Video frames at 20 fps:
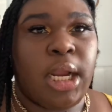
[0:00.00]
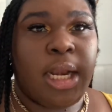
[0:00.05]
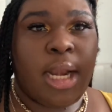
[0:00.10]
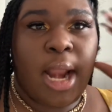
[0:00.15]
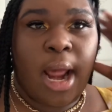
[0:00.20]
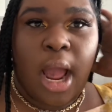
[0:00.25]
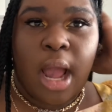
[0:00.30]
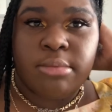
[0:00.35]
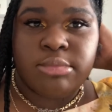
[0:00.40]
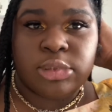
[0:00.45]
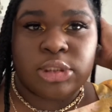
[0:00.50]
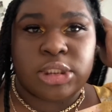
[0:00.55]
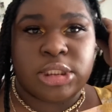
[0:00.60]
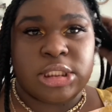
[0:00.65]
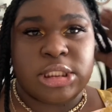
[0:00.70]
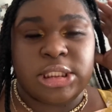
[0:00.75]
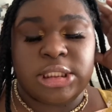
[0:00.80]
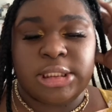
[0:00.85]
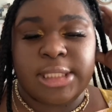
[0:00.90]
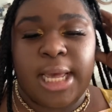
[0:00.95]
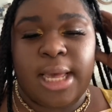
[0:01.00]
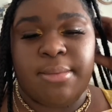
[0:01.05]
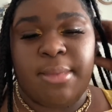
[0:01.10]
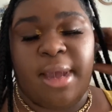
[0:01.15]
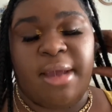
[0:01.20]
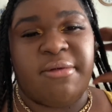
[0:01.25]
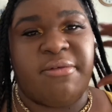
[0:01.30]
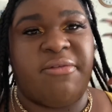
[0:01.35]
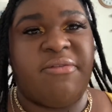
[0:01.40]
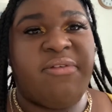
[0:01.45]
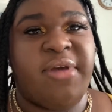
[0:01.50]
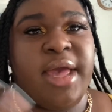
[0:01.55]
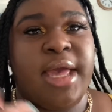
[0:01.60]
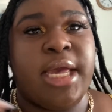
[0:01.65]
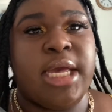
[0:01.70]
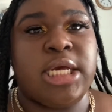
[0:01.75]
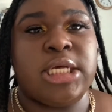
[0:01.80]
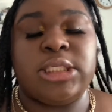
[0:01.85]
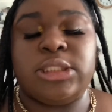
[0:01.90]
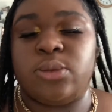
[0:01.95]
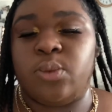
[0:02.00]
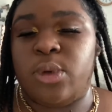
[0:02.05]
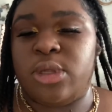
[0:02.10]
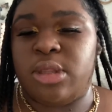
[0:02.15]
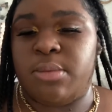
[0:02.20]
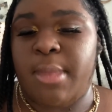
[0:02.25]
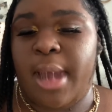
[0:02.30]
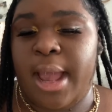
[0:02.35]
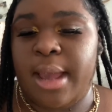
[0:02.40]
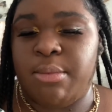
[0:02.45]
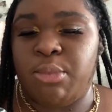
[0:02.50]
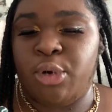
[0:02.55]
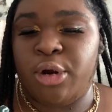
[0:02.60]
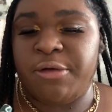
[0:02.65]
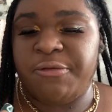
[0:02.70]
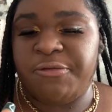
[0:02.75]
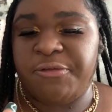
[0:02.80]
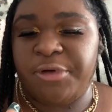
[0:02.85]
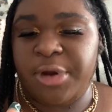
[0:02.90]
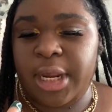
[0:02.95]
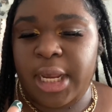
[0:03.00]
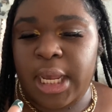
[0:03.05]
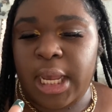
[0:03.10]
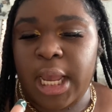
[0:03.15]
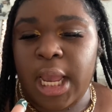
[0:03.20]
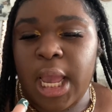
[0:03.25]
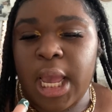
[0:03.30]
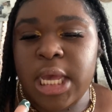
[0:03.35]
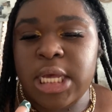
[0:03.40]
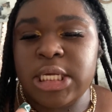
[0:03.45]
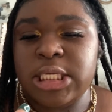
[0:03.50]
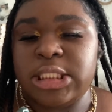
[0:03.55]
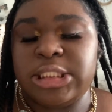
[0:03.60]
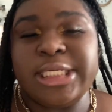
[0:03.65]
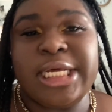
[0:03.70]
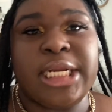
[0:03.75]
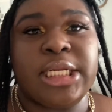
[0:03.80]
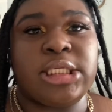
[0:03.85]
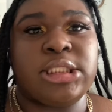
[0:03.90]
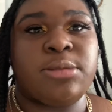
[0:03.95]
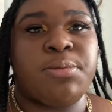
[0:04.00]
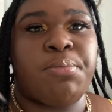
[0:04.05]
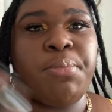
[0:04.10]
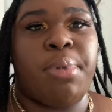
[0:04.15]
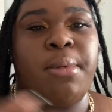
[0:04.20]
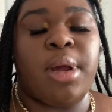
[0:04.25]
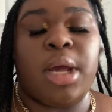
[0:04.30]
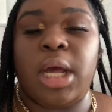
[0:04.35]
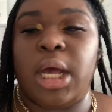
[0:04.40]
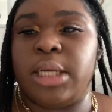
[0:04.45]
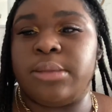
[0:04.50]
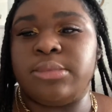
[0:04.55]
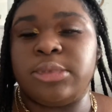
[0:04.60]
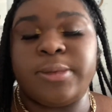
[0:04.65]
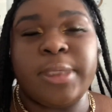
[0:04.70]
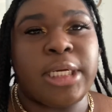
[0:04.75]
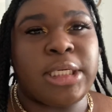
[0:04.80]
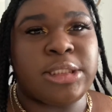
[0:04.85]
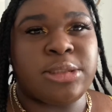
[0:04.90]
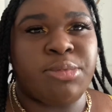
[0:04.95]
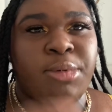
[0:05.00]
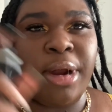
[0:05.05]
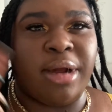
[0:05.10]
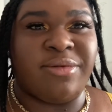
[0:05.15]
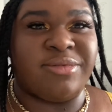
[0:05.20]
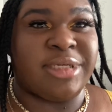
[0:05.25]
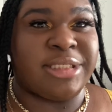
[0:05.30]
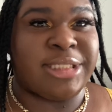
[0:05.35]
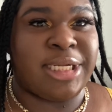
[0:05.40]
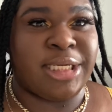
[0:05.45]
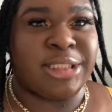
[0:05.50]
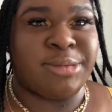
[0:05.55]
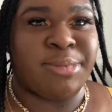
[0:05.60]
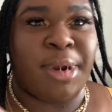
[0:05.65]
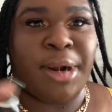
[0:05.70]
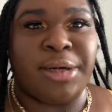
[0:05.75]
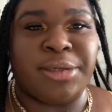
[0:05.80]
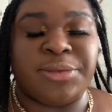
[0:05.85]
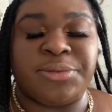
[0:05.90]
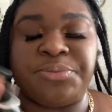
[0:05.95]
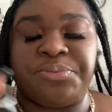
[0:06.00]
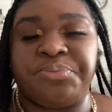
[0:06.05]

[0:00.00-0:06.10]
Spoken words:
Now I'm just gonna set my face with my Morphe setting setting spray. I'm setting spray.